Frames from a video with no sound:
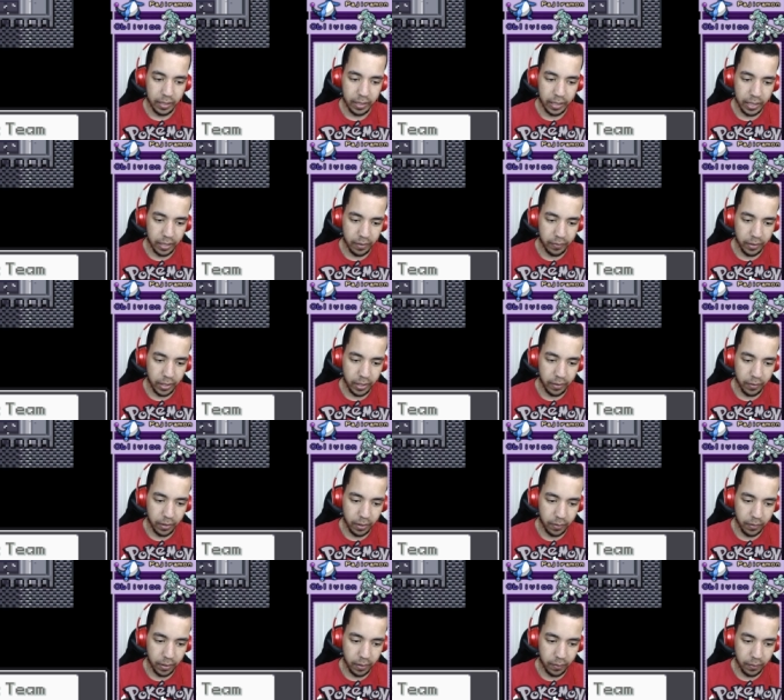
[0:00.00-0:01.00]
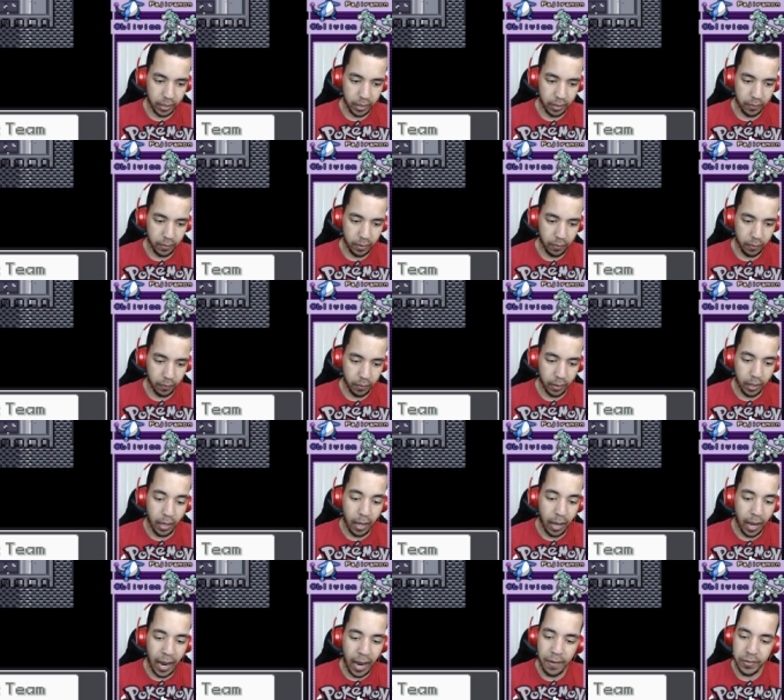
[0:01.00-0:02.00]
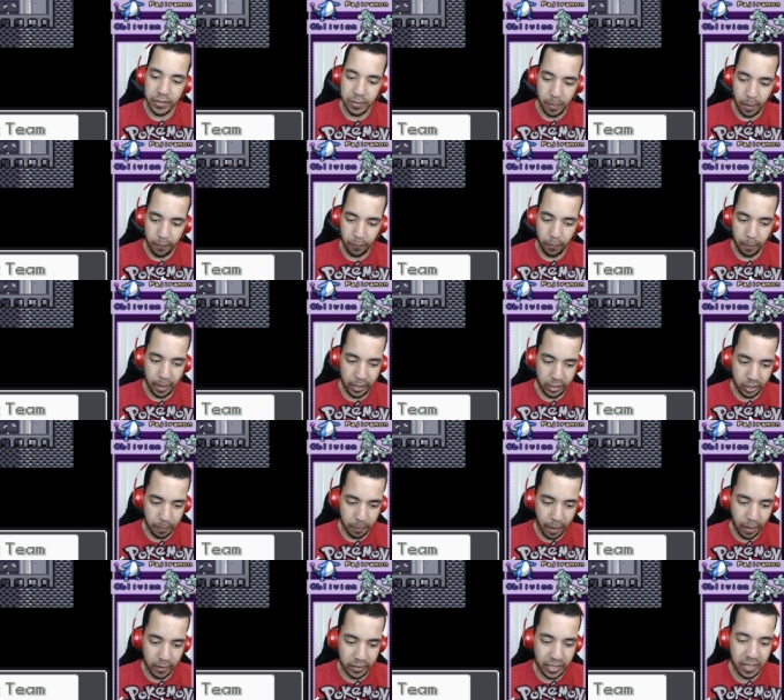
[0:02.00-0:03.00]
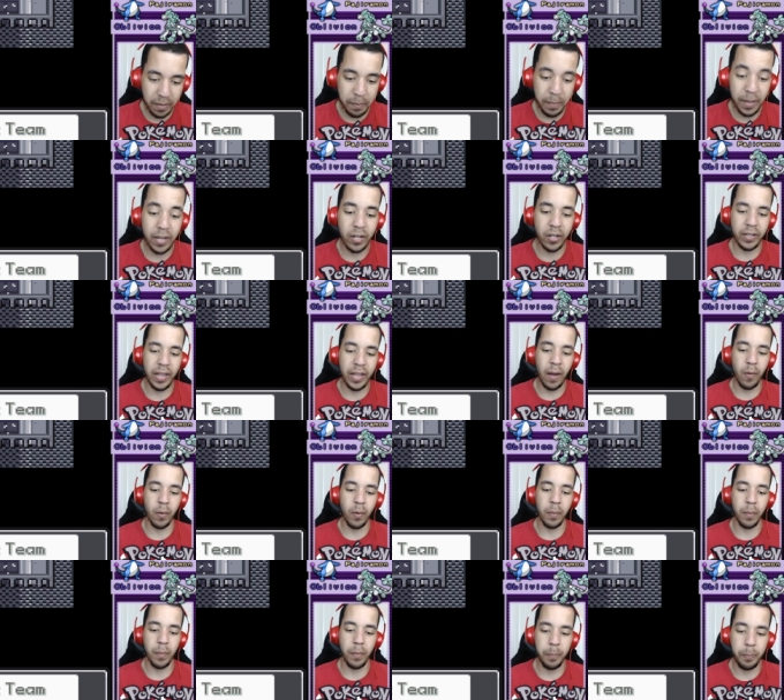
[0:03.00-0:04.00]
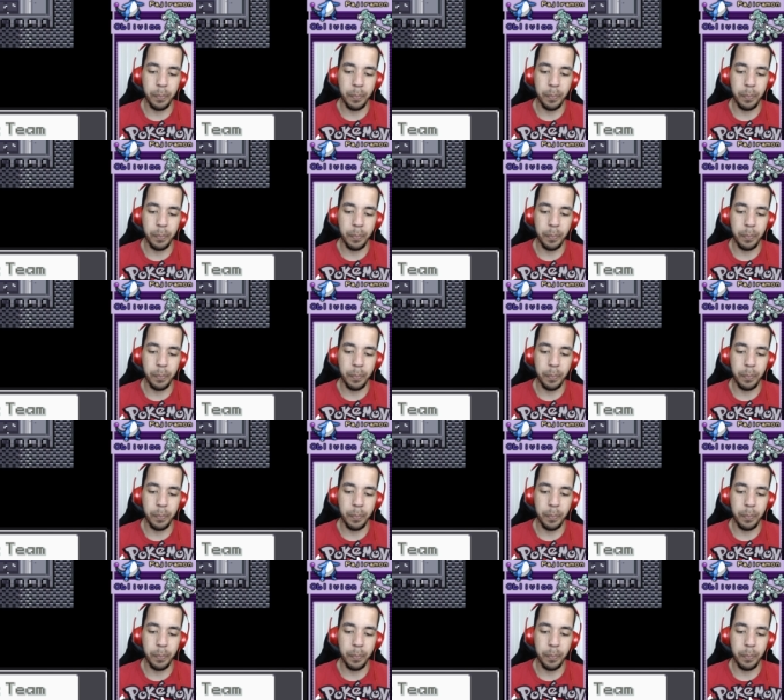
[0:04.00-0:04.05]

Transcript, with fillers: Eve, Eve, Eve, Eve, Eve, Eve, I have some information about Team Meteor that will